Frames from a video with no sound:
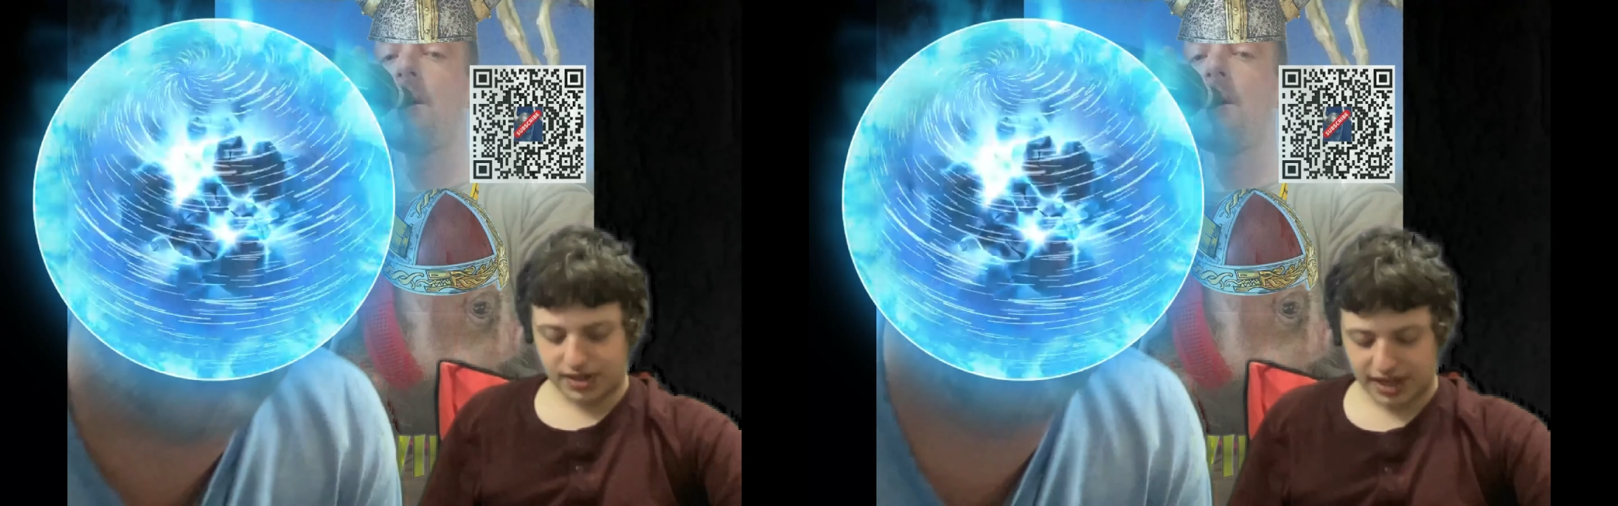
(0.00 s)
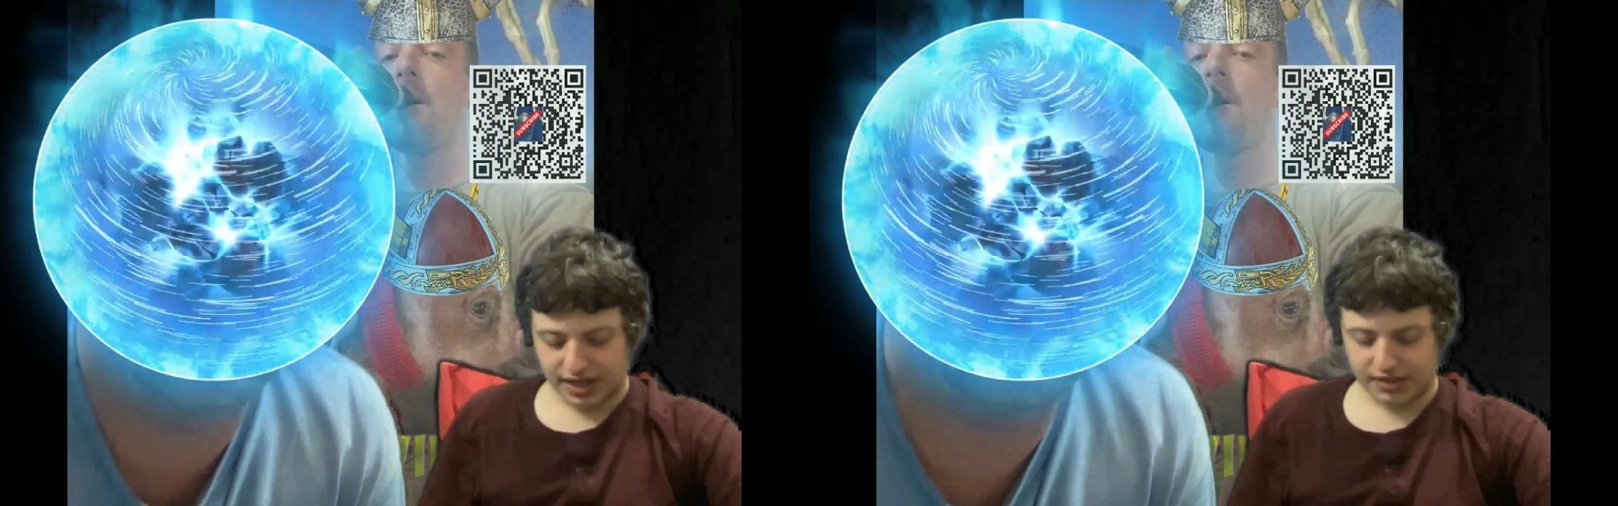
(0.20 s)

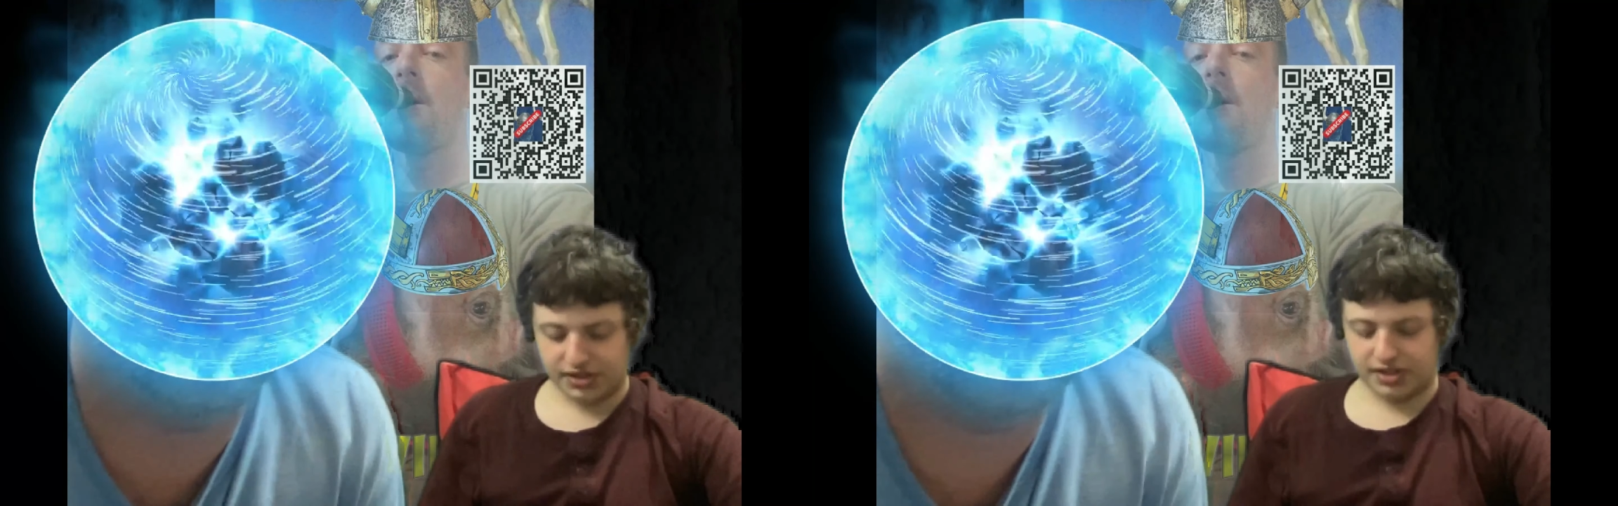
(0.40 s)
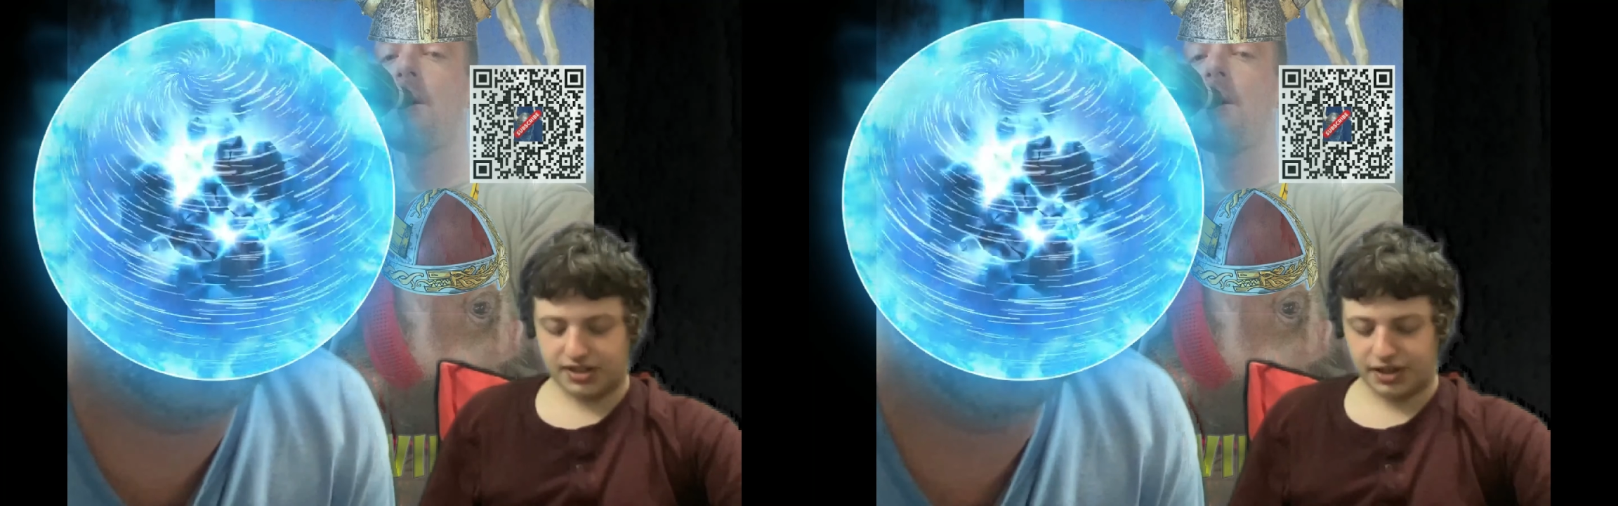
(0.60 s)
and is
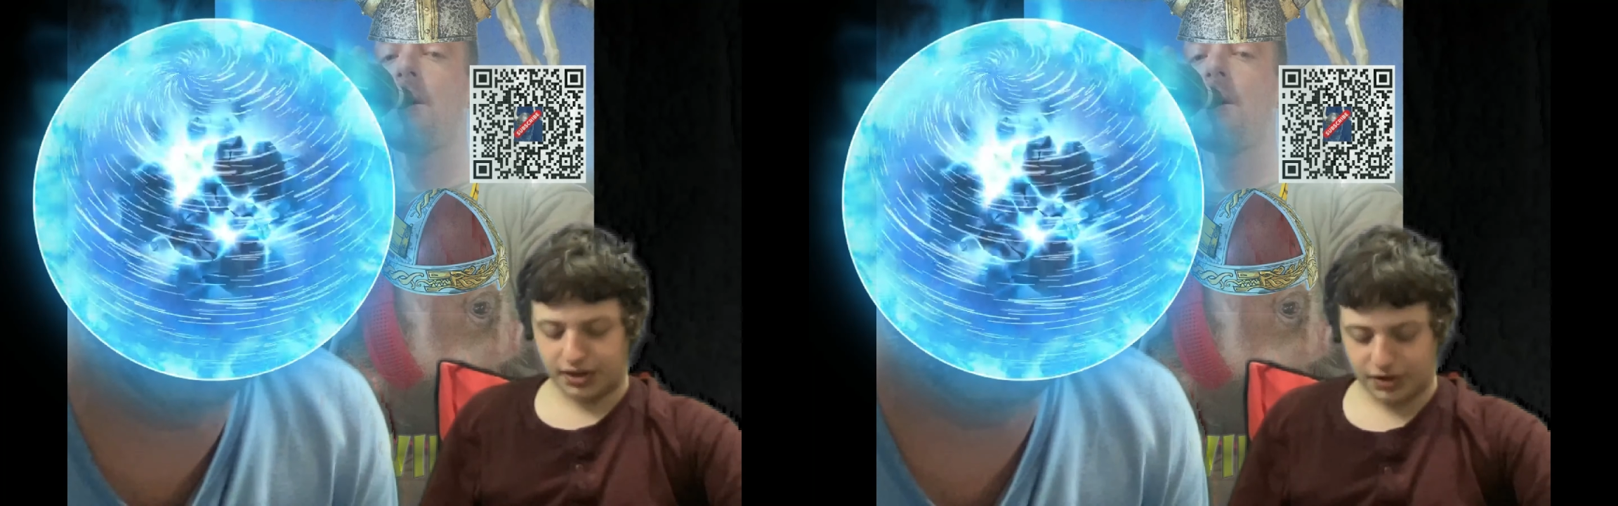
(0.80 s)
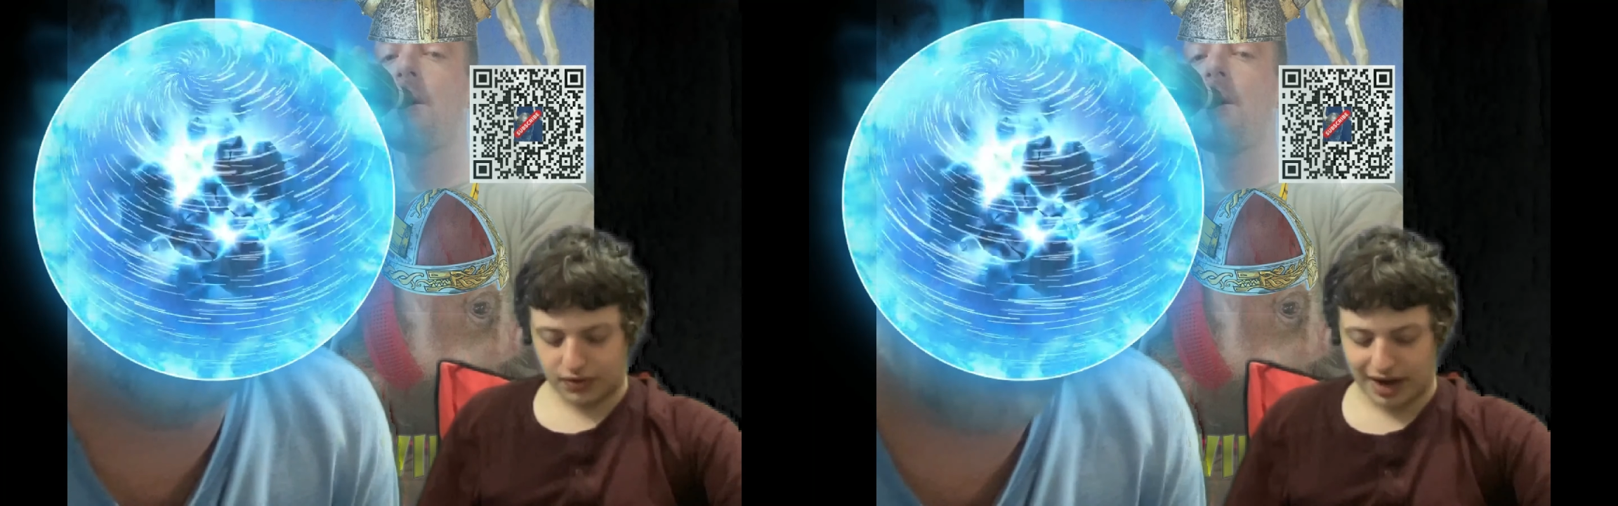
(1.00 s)

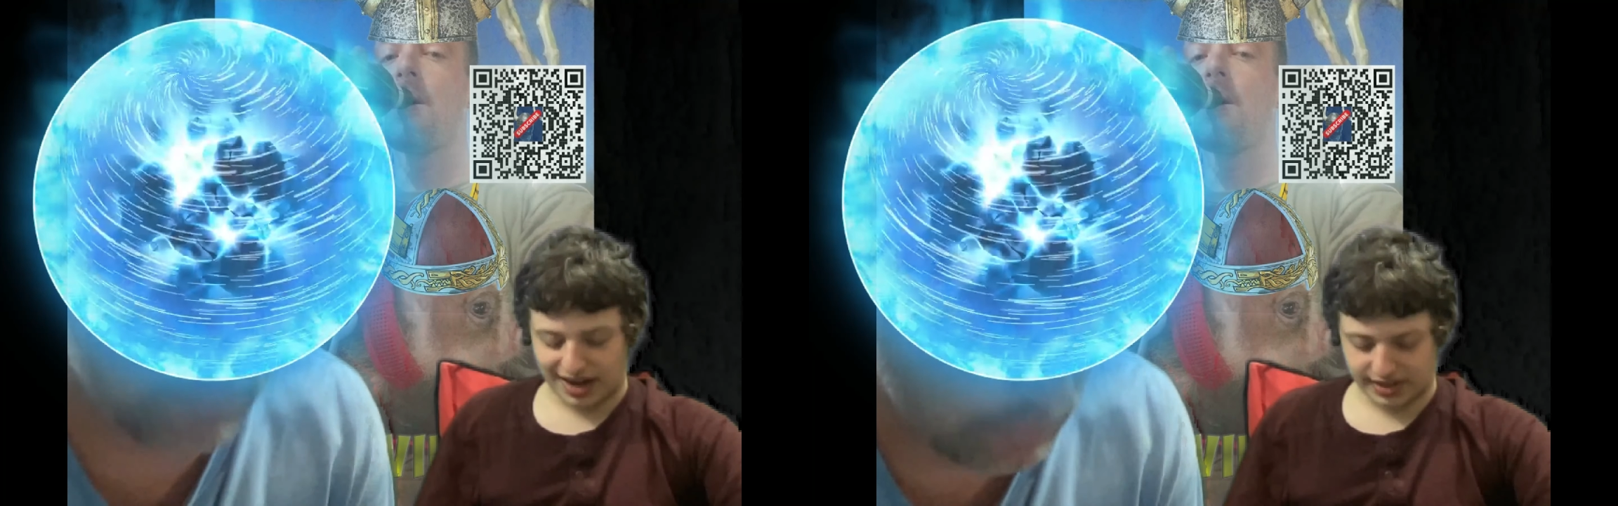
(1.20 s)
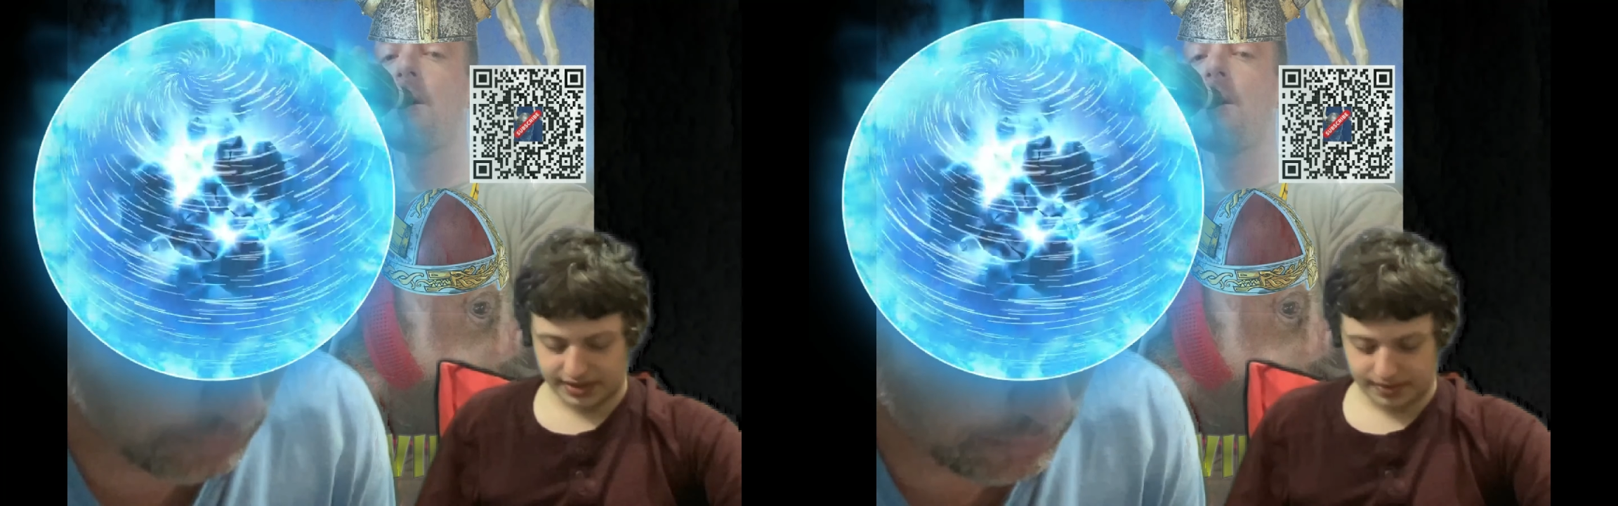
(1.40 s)
considered cracked.